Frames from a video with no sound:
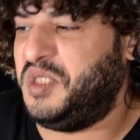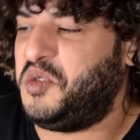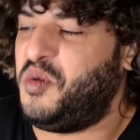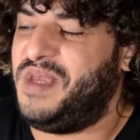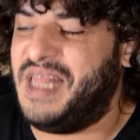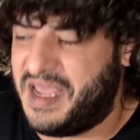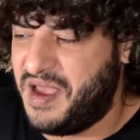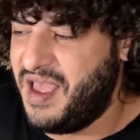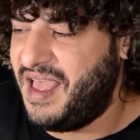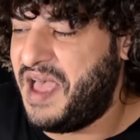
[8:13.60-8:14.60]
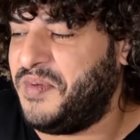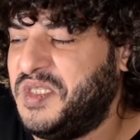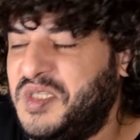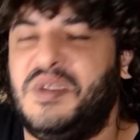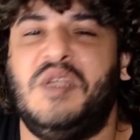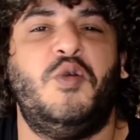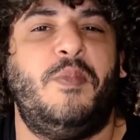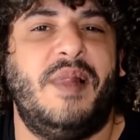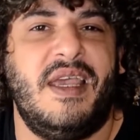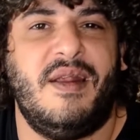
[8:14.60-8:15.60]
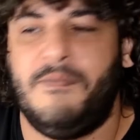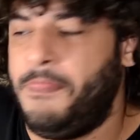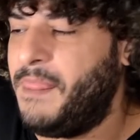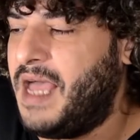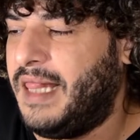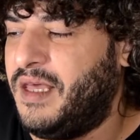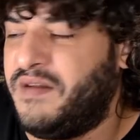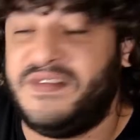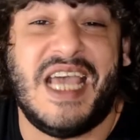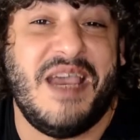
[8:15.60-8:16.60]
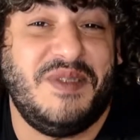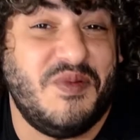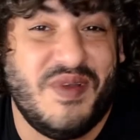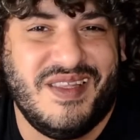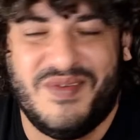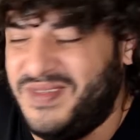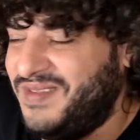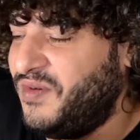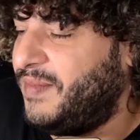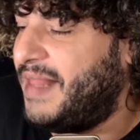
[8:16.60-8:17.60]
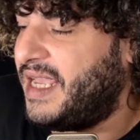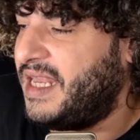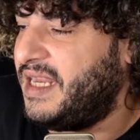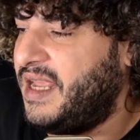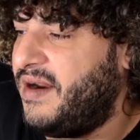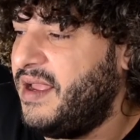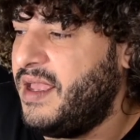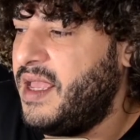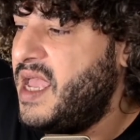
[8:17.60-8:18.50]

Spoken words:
should be like a position that you play a lot of times with black in here,